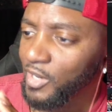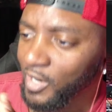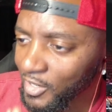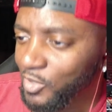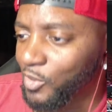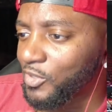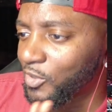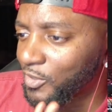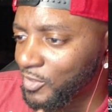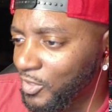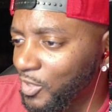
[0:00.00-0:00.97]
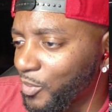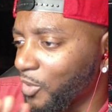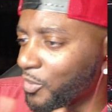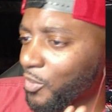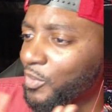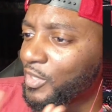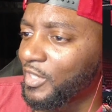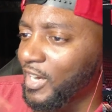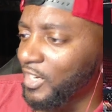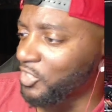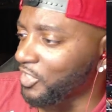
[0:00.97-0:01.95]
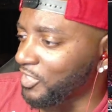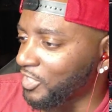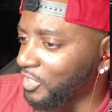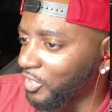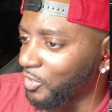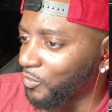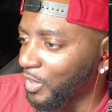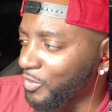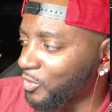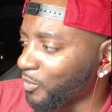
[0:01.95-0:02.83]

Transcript: All right. So there we go. We don't need to actually see Duncan Robinson,